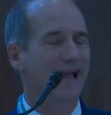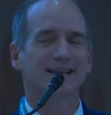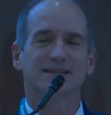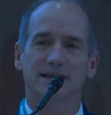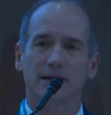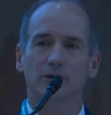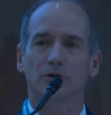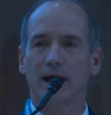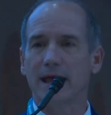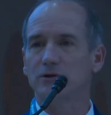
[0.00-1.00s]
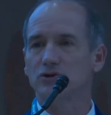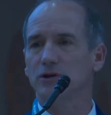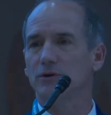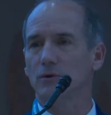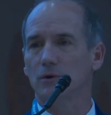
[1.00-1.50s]
cellular
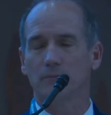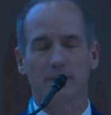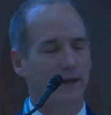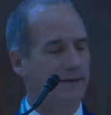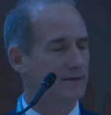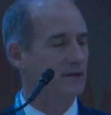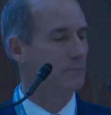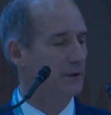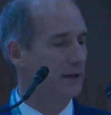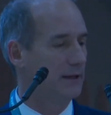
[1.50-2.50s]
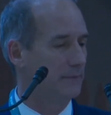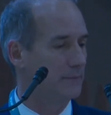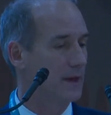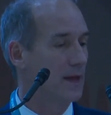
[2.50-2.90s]
energy or ATP.